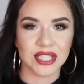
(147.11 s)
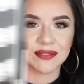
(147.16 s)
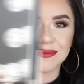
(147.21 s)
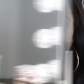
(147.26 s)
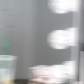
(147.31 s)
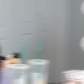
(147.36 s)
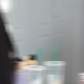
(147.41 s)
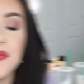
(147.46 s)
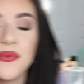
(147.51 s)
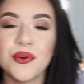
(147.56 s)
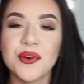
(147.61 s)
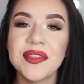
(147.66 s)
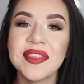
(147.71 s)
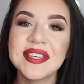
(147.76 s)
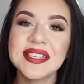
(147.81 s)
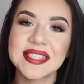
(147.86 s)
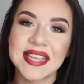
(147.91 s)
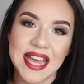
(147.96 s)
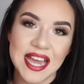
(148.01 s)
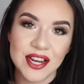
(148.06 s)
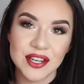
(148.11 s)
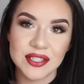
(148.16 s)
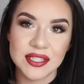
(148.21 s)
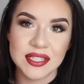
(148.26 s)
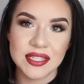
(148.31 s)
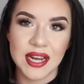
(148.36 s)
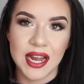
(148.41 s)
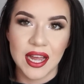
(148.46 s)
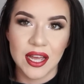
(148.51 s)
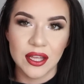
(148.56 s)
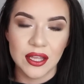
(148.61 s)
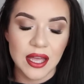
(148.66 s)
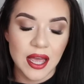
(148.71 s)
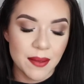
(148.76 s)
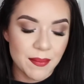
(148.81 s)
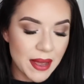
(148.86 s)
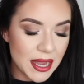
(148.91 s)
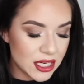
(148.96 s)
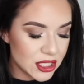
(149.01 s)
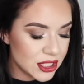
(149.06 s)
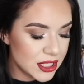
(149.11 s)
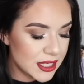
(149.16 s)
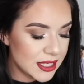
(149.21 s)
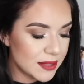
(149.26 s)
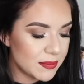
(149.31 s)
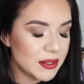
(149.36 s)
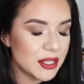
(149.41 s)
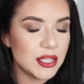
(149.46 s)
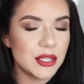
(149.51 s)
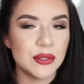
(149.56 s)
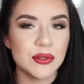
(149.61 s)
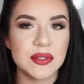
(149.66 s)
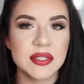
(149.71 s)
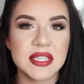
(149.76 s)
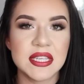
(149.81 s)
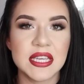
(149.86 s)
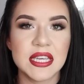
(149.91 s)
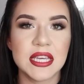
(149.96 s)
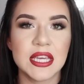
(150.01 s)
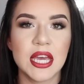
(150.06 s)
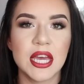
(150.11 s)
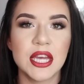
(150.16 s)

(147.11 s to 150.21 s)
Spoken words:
Right, so for this hairstyle, I'm actually going to be using